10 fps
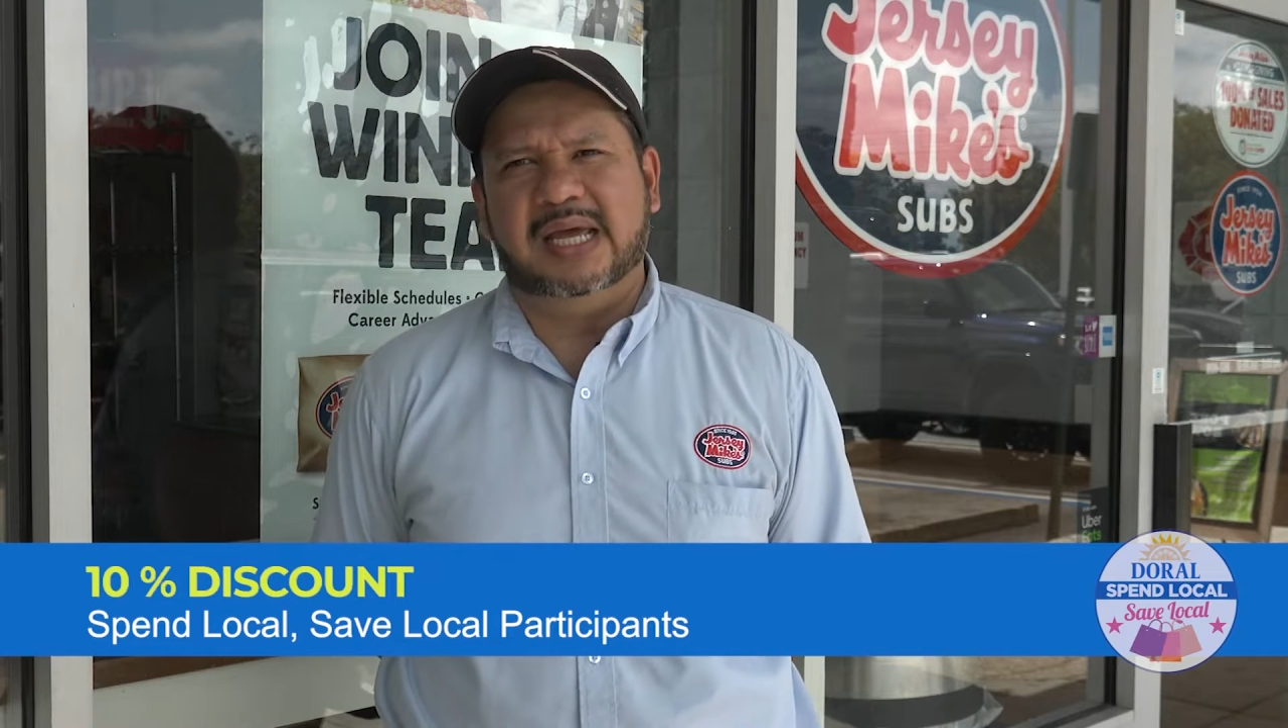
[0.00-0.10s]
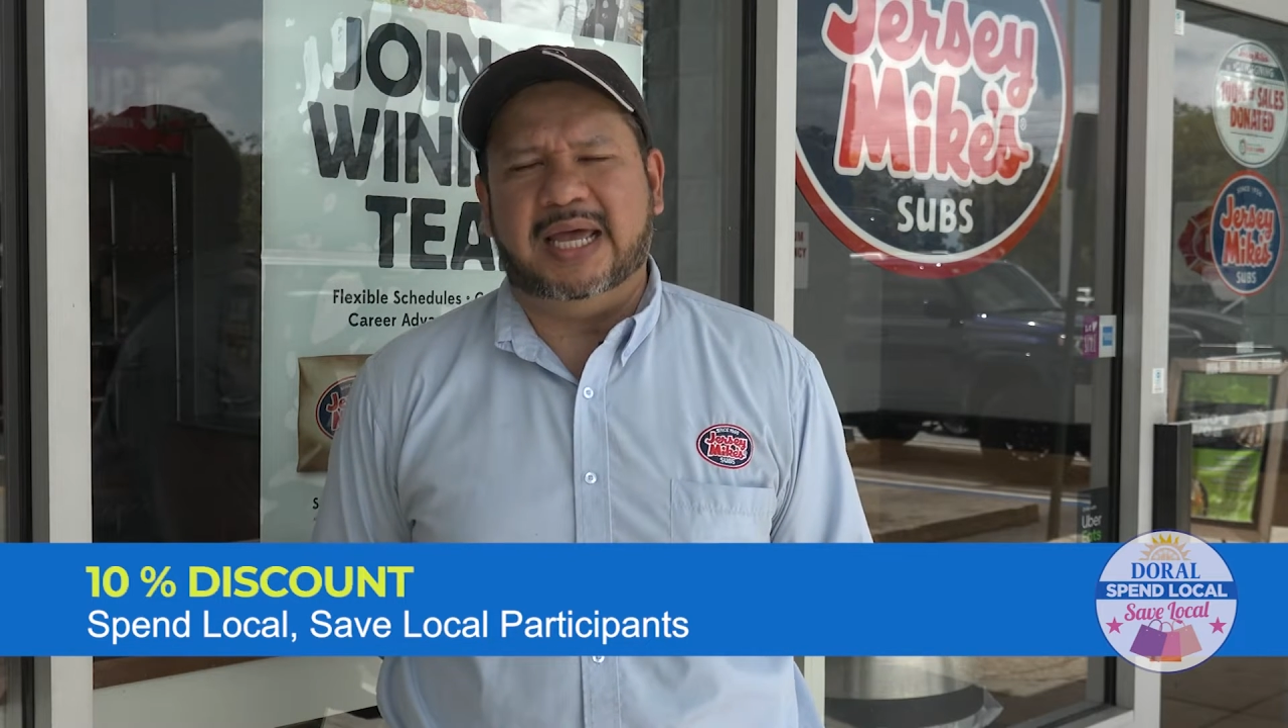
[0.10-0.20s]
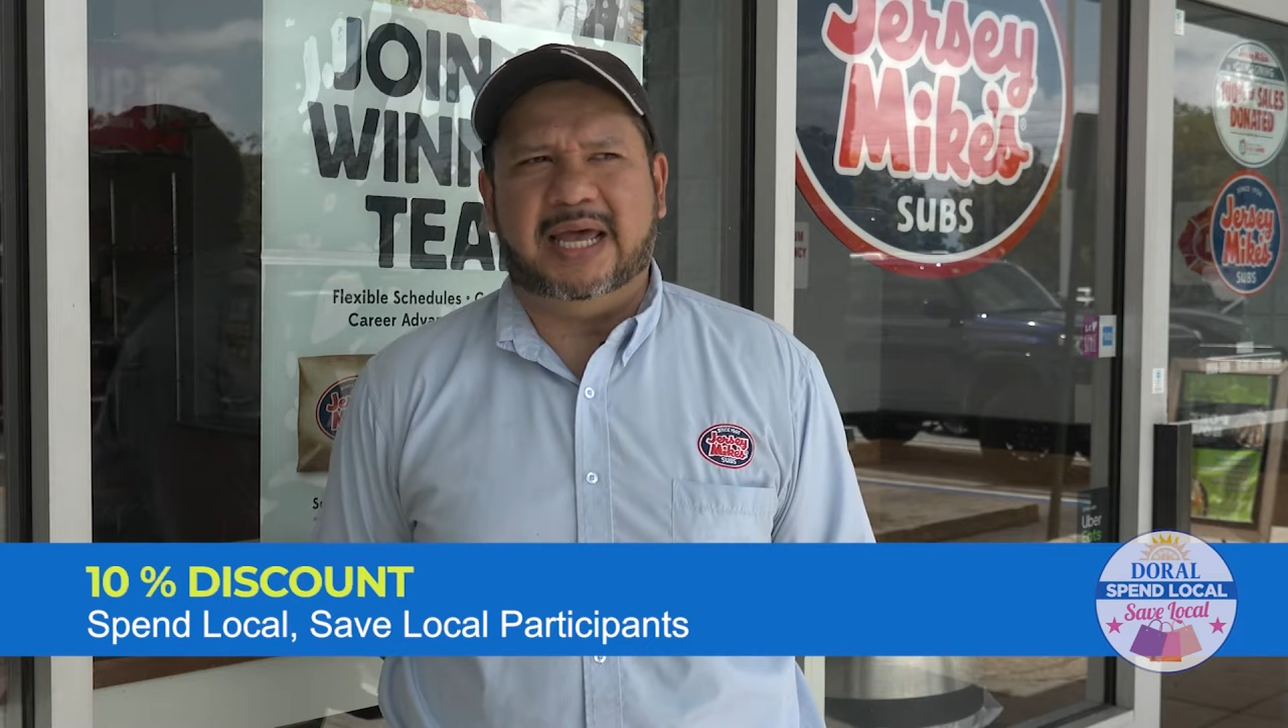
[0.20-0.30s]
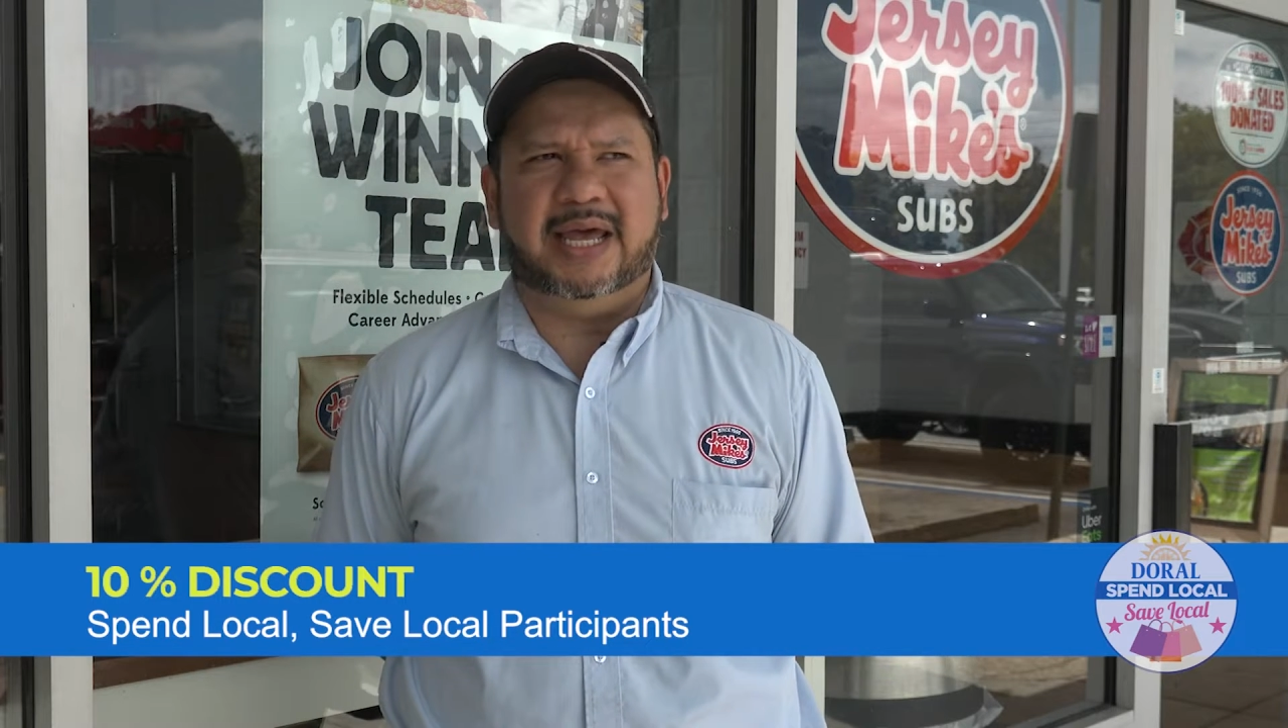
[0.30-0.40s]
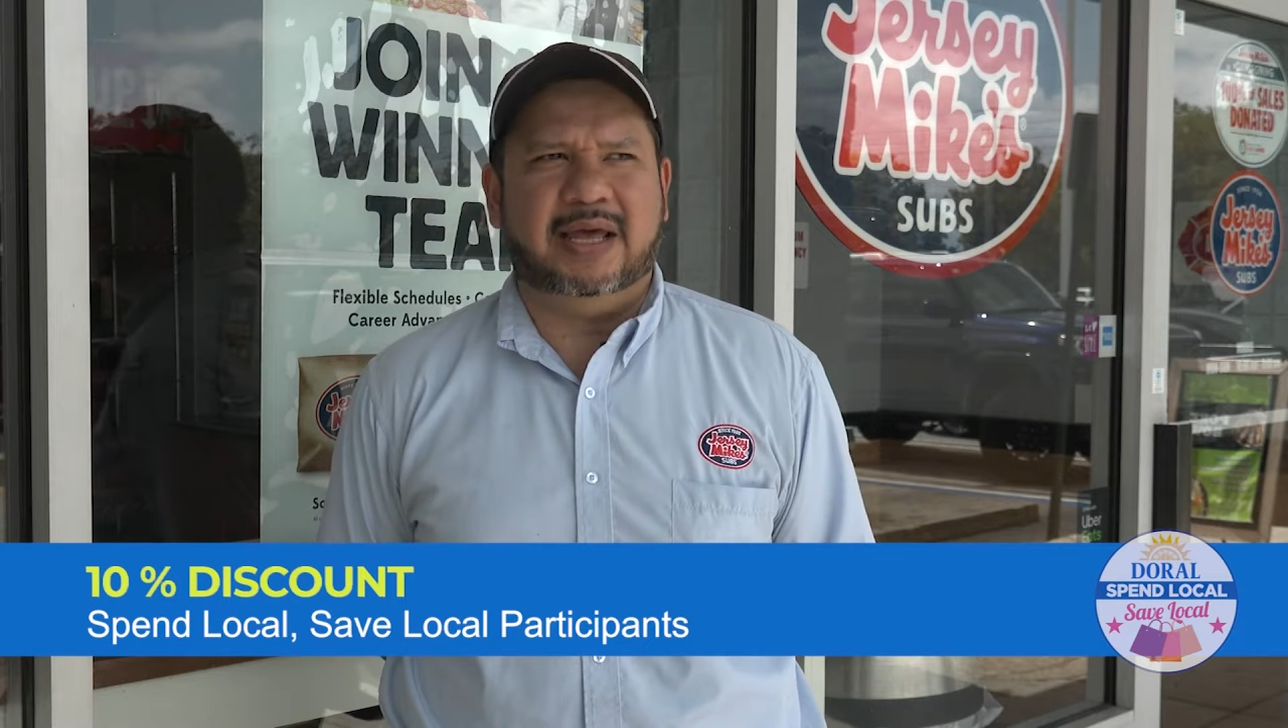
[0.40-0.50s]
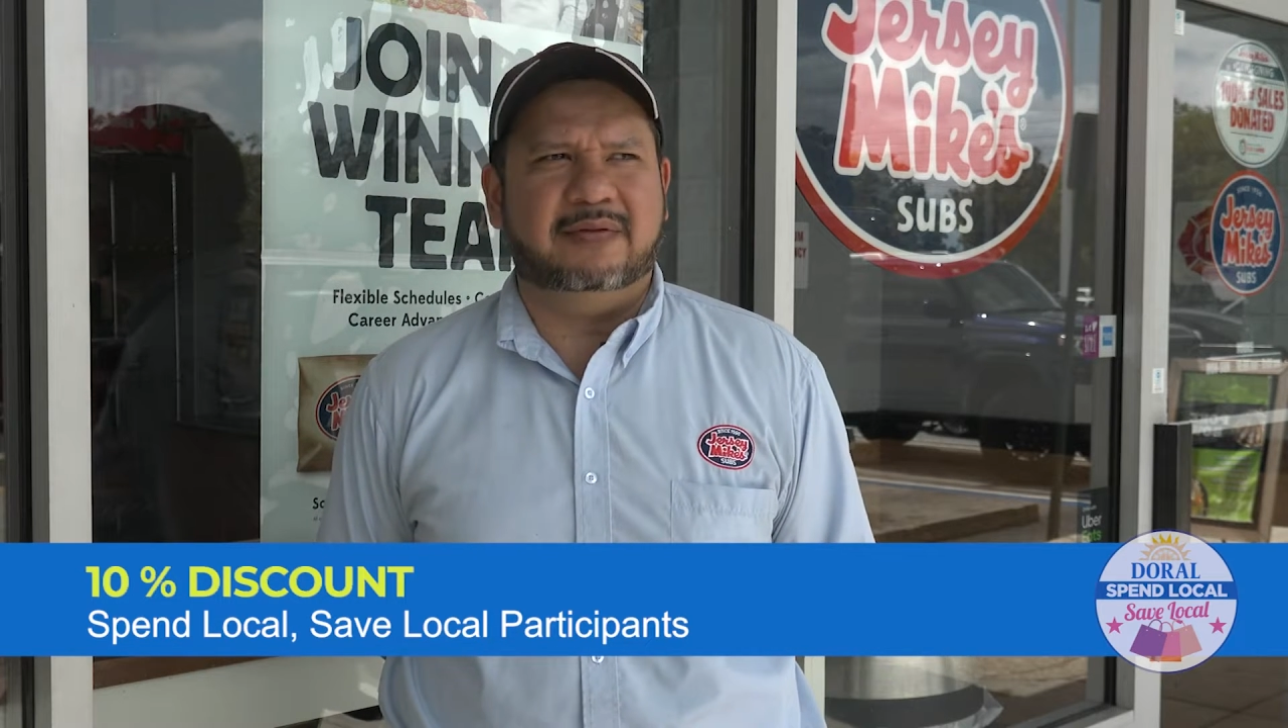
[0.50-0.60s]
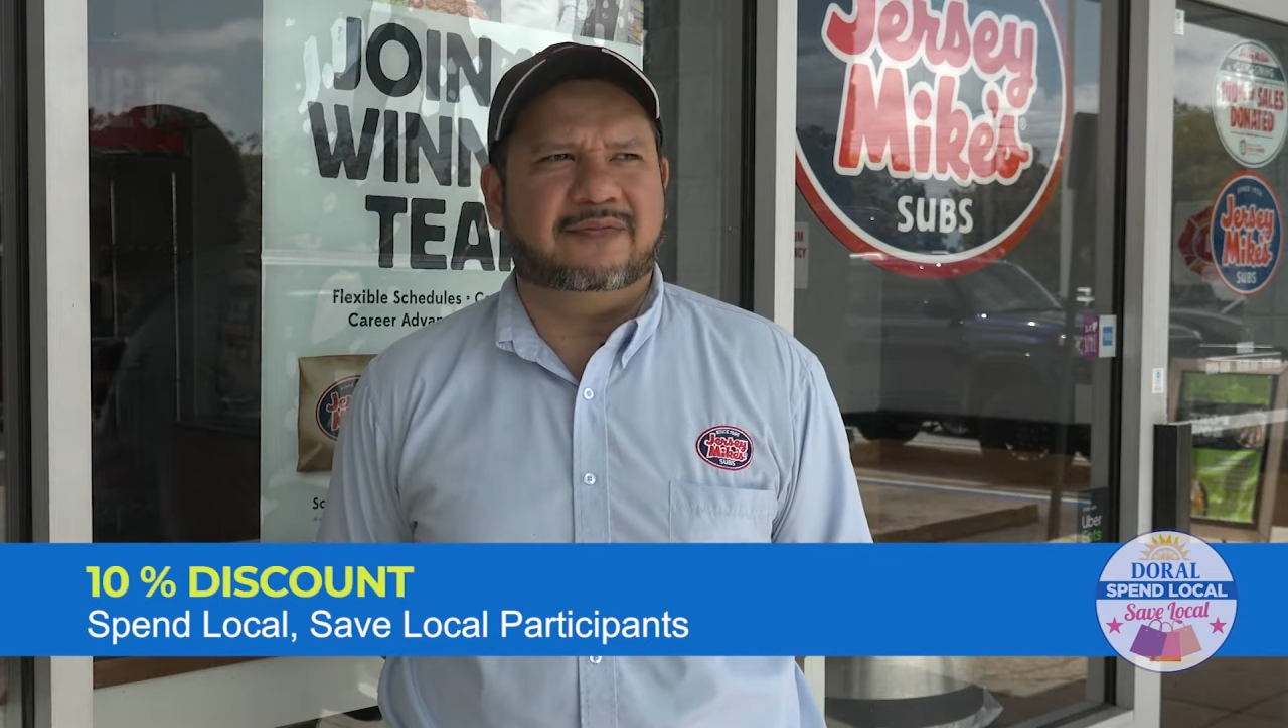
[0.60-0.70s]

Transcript: And